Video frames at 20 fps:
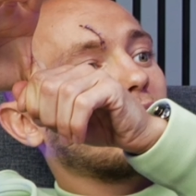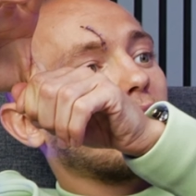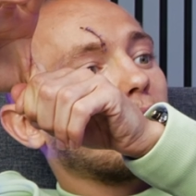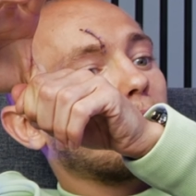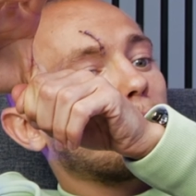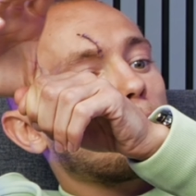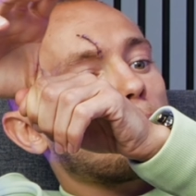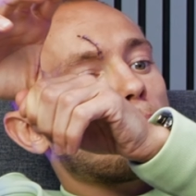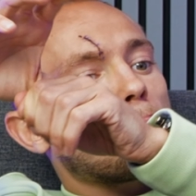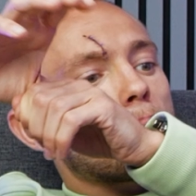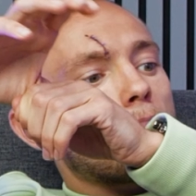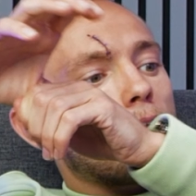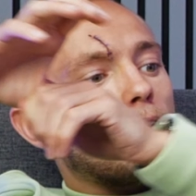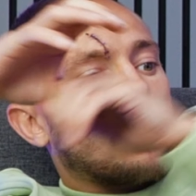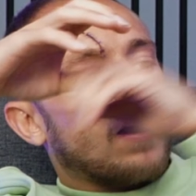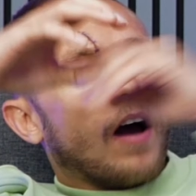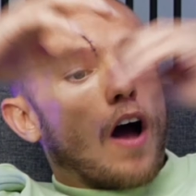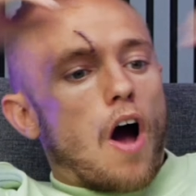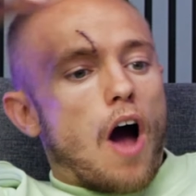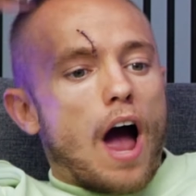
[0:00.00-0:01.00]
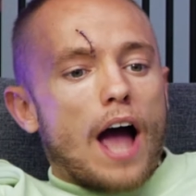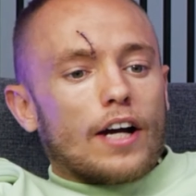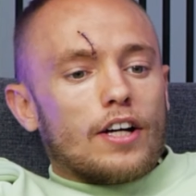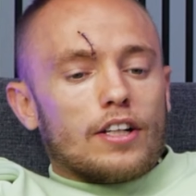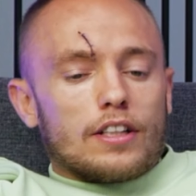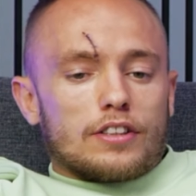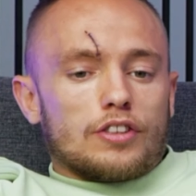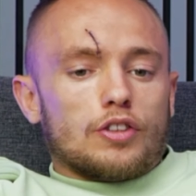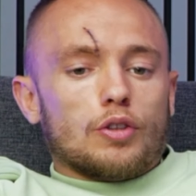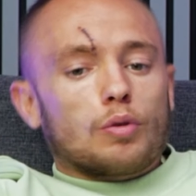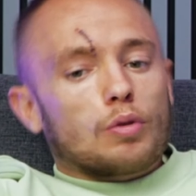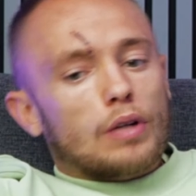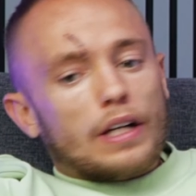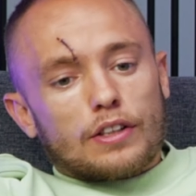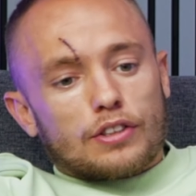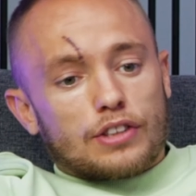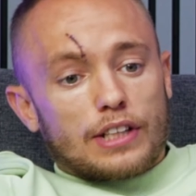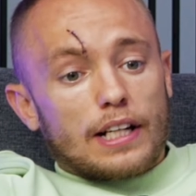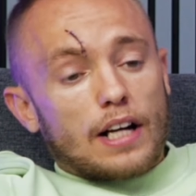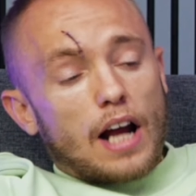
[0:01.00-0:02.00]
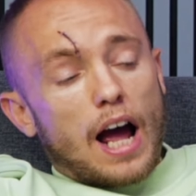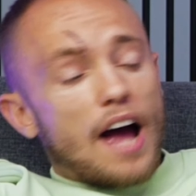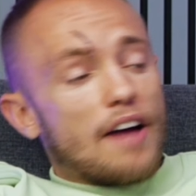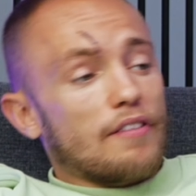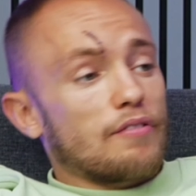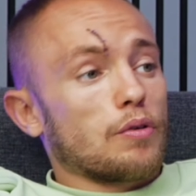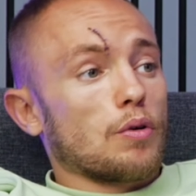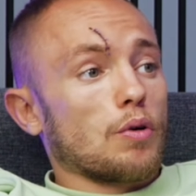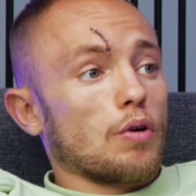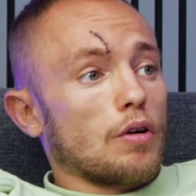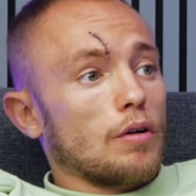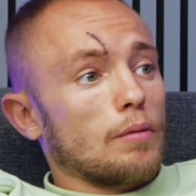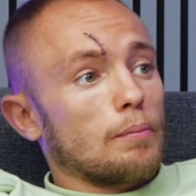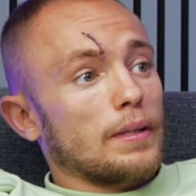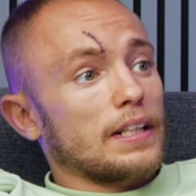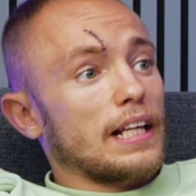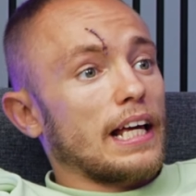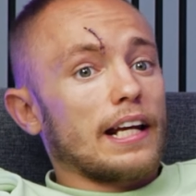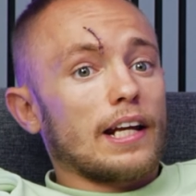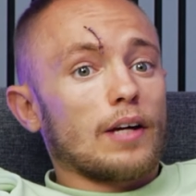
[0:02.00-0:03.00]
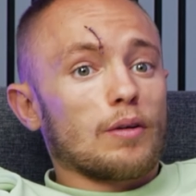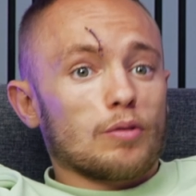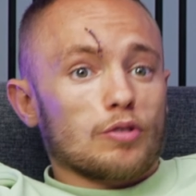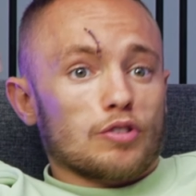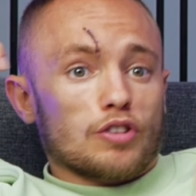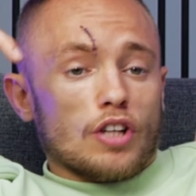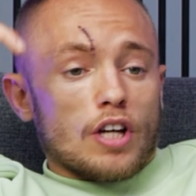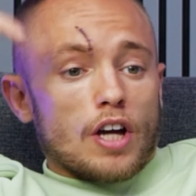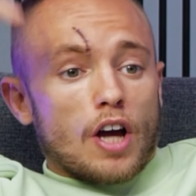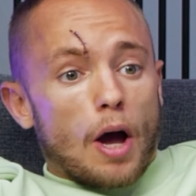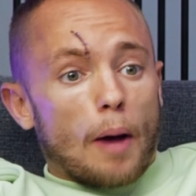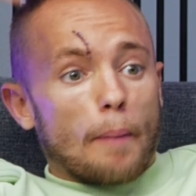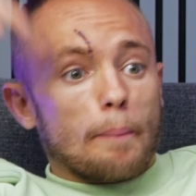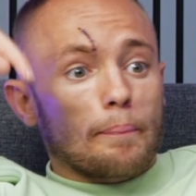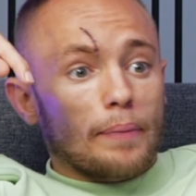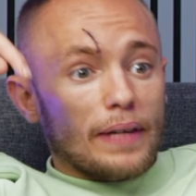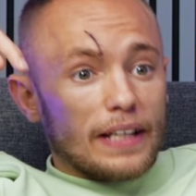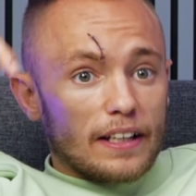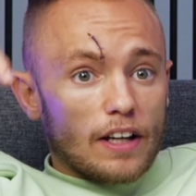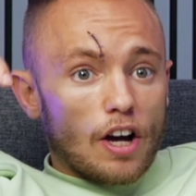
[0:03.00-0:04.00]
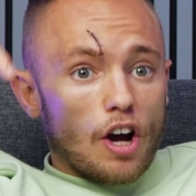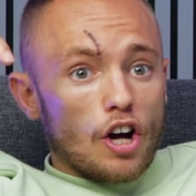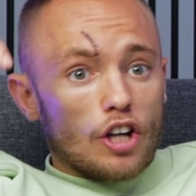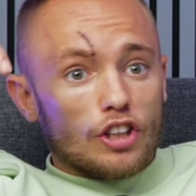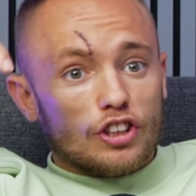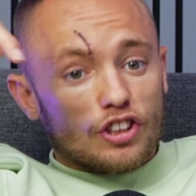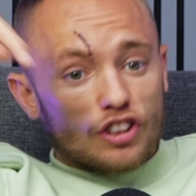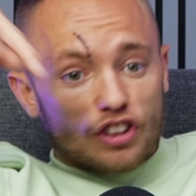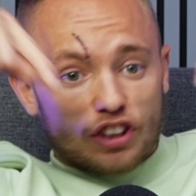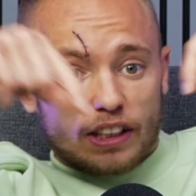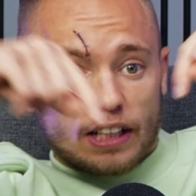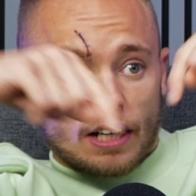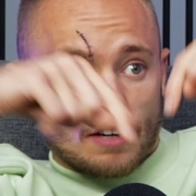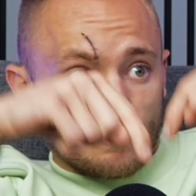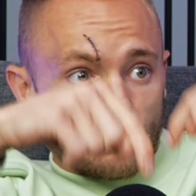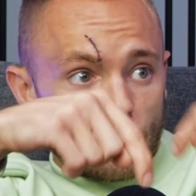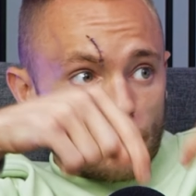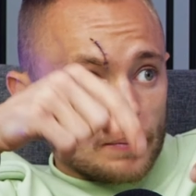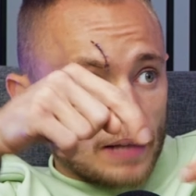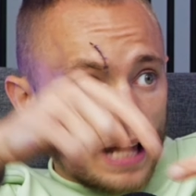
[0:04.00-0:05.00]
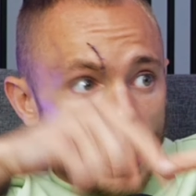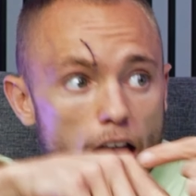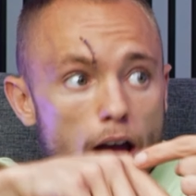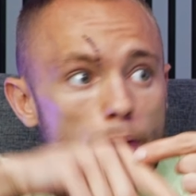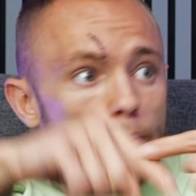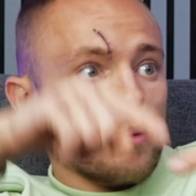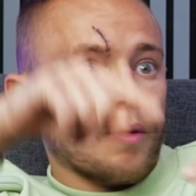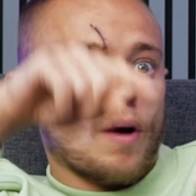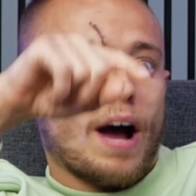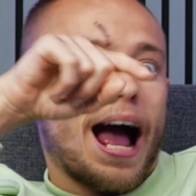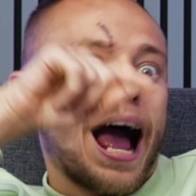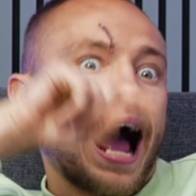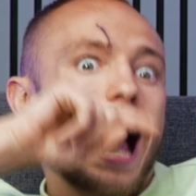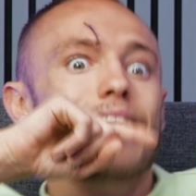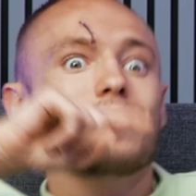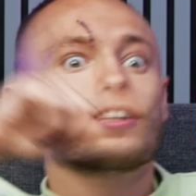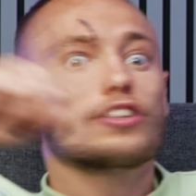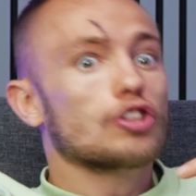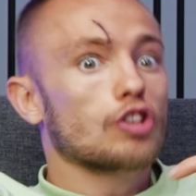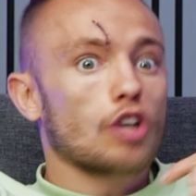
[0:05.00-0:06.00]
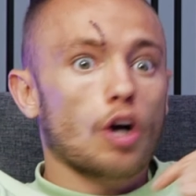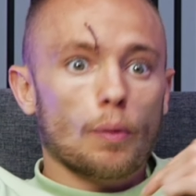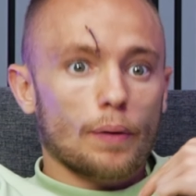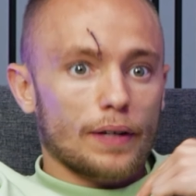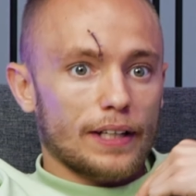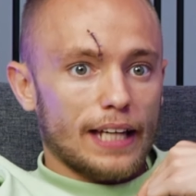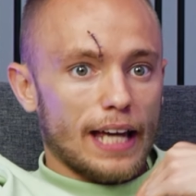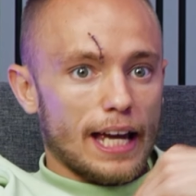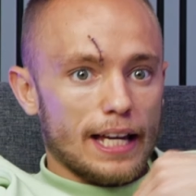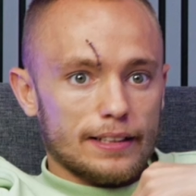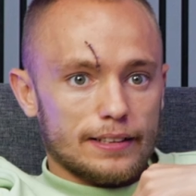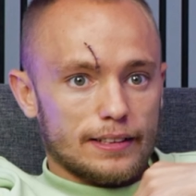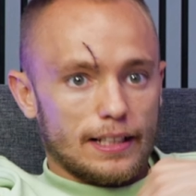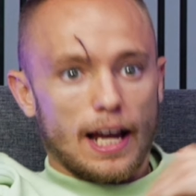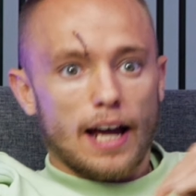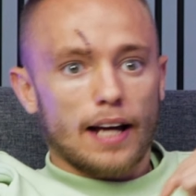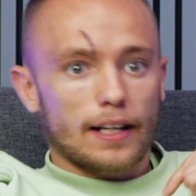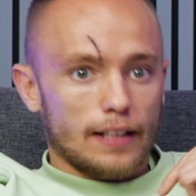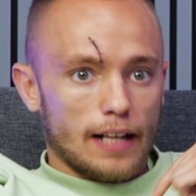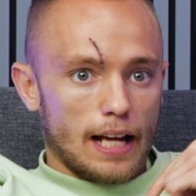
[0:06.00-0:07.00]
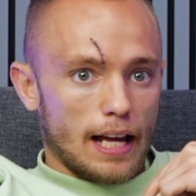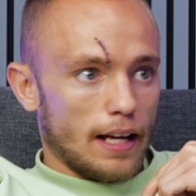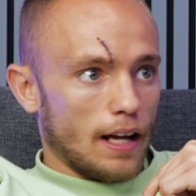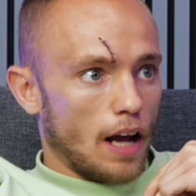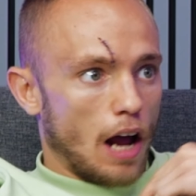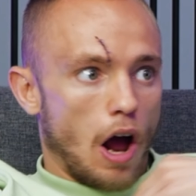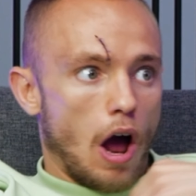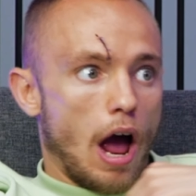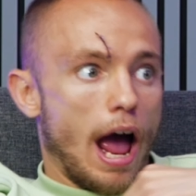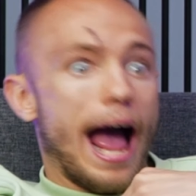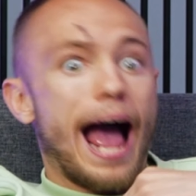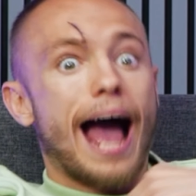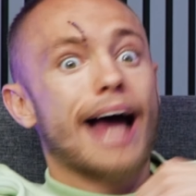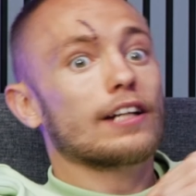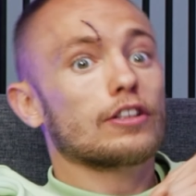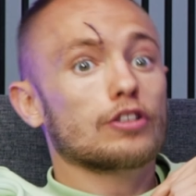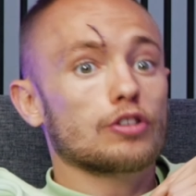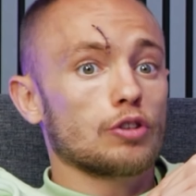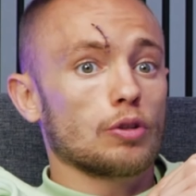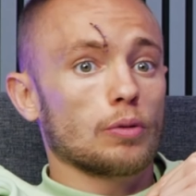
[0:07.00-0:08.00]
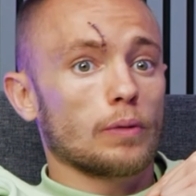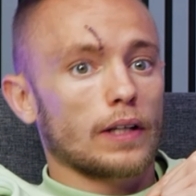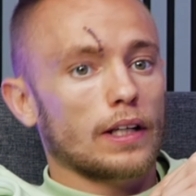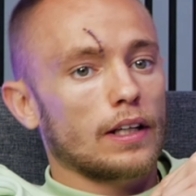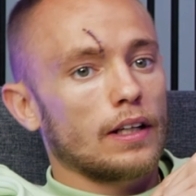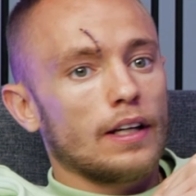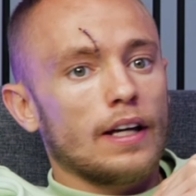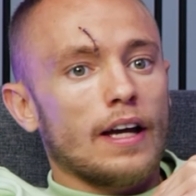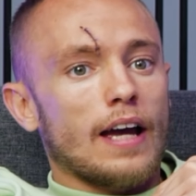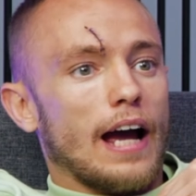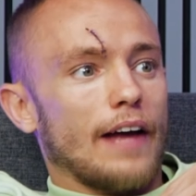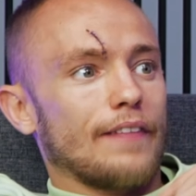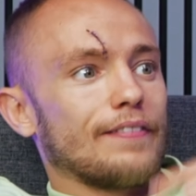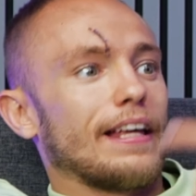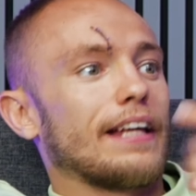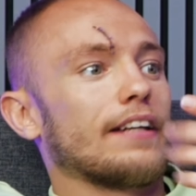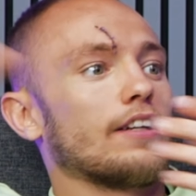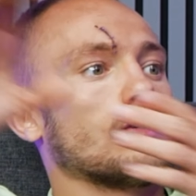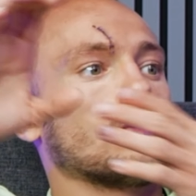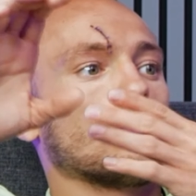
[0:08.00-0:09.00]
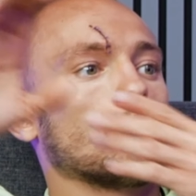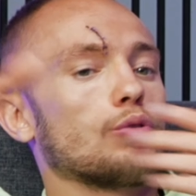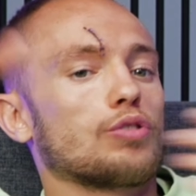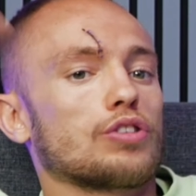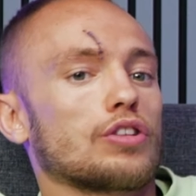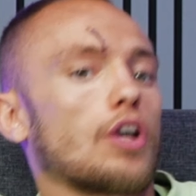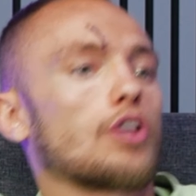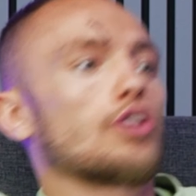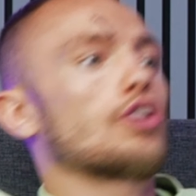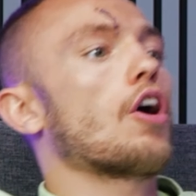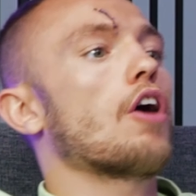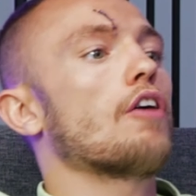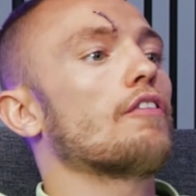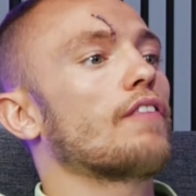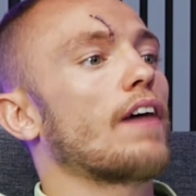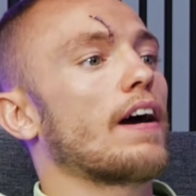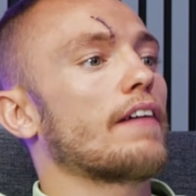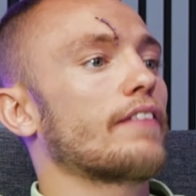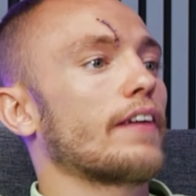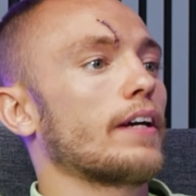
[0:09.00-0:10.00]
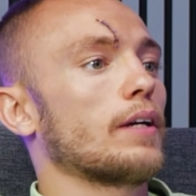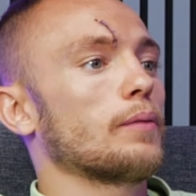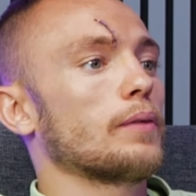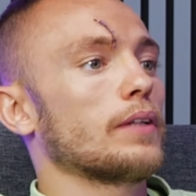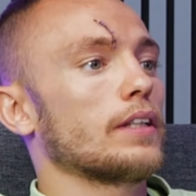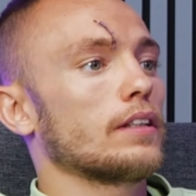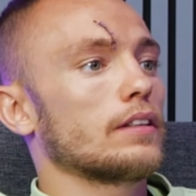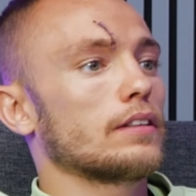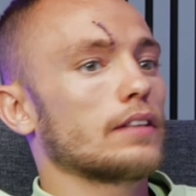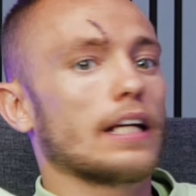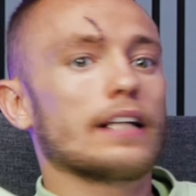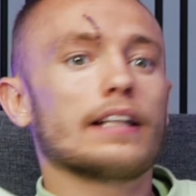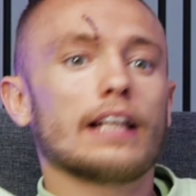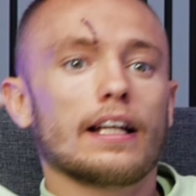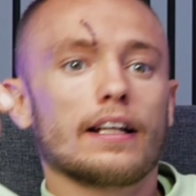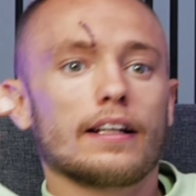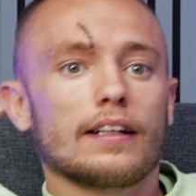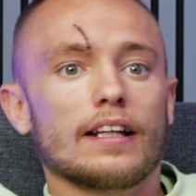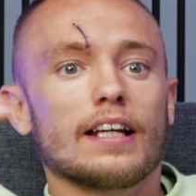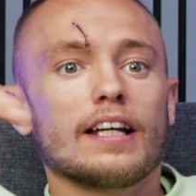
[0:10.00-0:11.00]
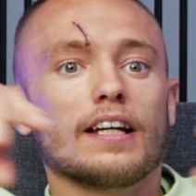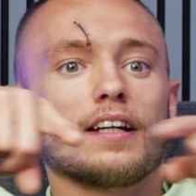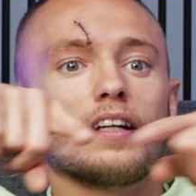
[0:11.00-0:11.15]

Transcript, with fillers: then I could have still got sent. I thought, but then it was a big urgency that from the airport I had to go and get it scanned. Like mm. I, I, mm. had to do it, and then the news is oh you can't fight for eight weeks, and then